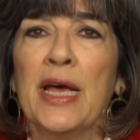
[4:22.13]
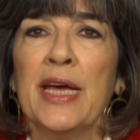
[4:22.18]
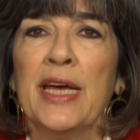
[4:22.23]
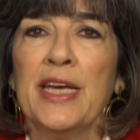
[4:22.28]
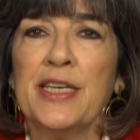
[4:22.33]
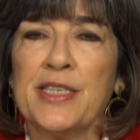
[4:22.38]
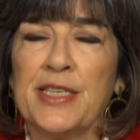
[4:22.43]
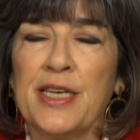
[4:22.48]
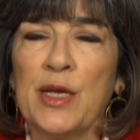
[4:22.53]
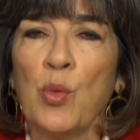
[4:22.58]

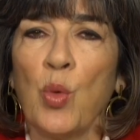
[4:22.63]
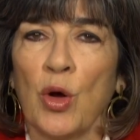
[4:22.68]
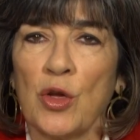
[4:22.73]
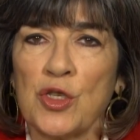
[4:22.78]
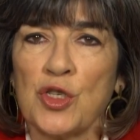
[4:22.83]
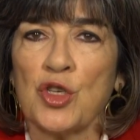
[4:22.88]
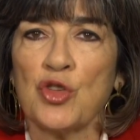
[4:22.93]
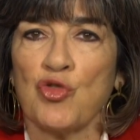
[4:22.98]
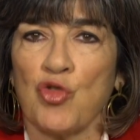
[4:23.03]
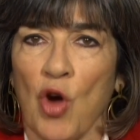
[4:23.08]
is that he wants
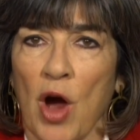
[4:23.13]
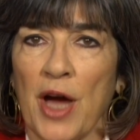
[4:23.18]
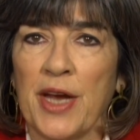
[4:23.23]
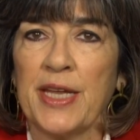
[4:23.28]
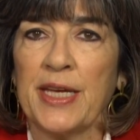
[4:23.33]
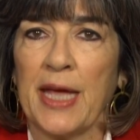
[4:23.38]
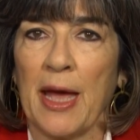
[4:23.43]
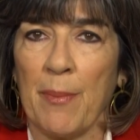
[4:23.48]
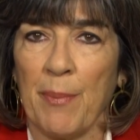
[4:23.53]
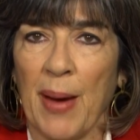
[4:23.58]
to try to
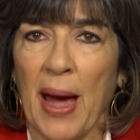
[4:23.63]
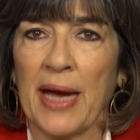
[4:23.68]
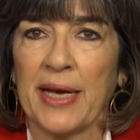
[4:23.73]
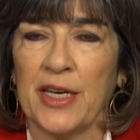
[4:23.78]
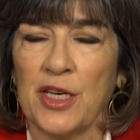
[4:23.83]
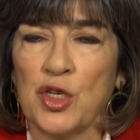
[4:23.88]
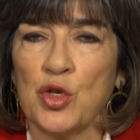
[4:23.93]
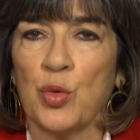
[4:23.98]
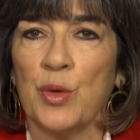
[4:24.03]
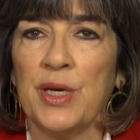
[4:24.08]
get back
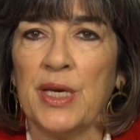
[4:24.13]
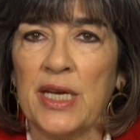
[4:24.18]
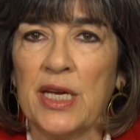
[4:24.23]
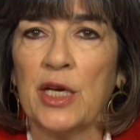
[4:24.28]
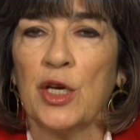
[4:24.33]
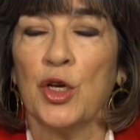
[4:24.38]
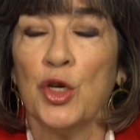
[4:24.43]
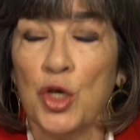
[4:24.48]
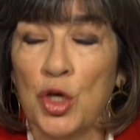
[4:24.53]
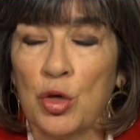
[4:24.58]
into a
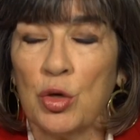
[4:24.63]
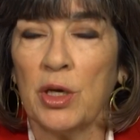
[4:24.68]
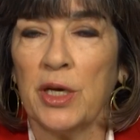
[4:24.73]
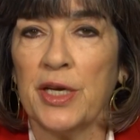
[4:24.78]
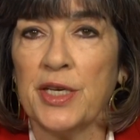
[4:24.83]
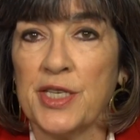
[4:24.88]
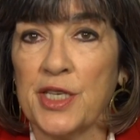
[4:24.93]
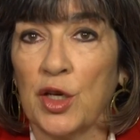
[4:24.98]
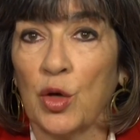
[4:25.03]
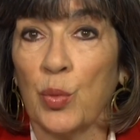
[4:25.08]
nuclear
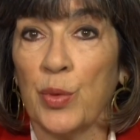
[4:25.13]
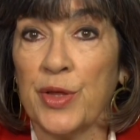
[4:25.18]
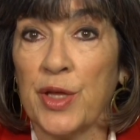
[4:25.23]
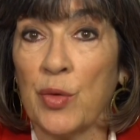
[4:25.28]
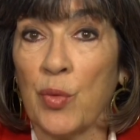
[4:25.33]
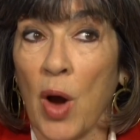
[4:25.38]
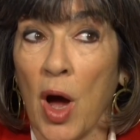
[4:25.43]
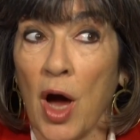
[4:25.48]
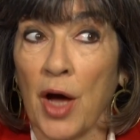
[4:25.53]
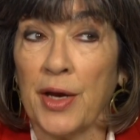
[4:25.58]
deal with
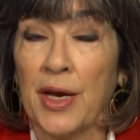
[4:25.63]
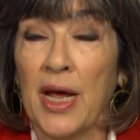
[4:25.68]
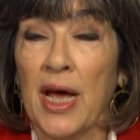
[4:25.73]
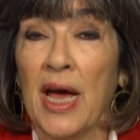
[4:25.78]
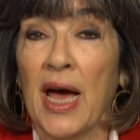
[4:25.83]
Iran.